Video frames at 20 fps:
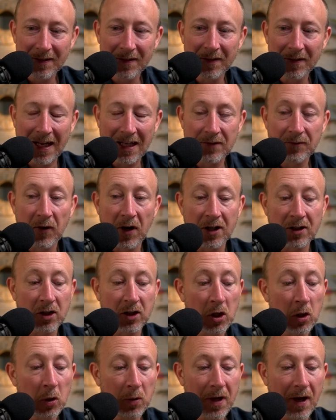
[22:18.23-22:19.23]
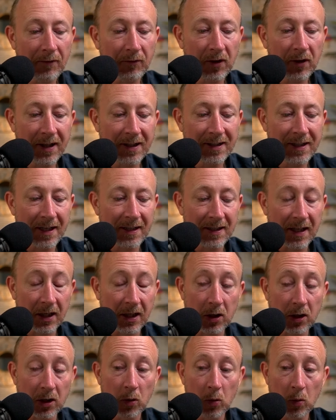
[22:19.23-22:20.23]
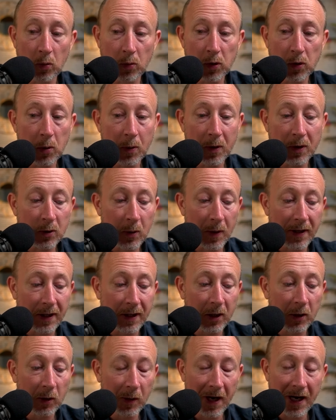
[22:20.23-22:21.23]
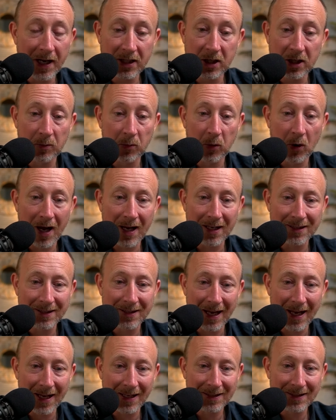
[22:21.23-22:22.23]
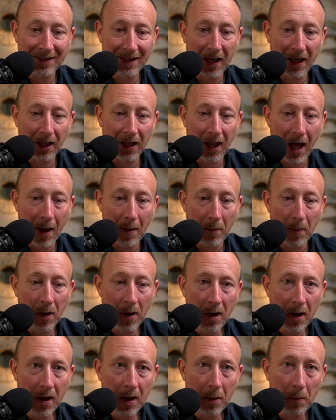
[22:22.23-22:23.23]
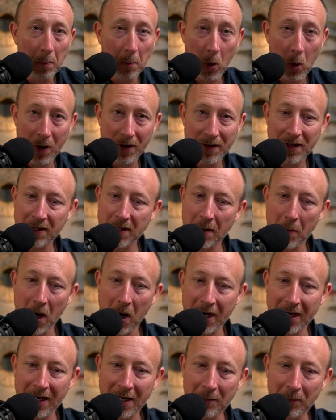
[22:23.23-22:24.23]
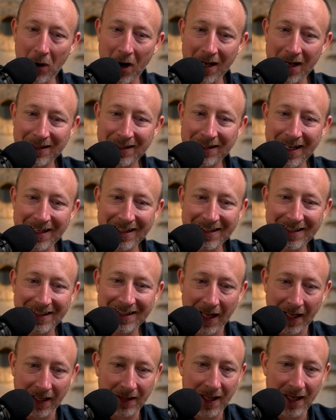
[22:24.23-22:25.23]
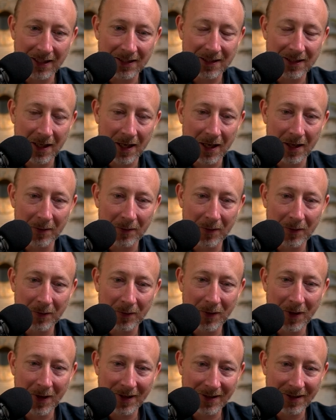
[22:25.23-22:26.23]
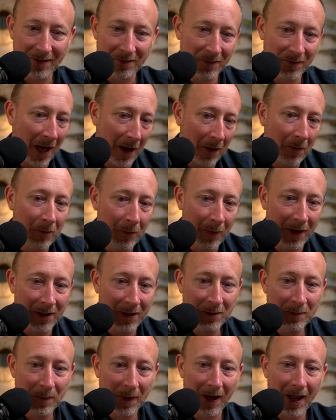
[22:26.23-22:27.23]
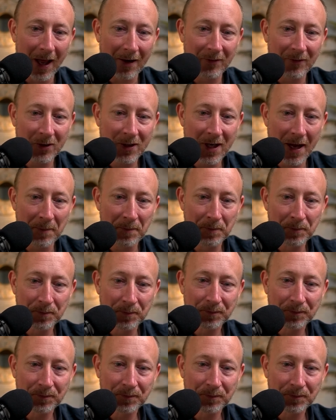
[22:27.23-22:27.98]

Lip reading: That's fair. So you definitely, it sounds like you enjoy the creation process a lot more than the marketing process. Like that's where you spend a lot of your time.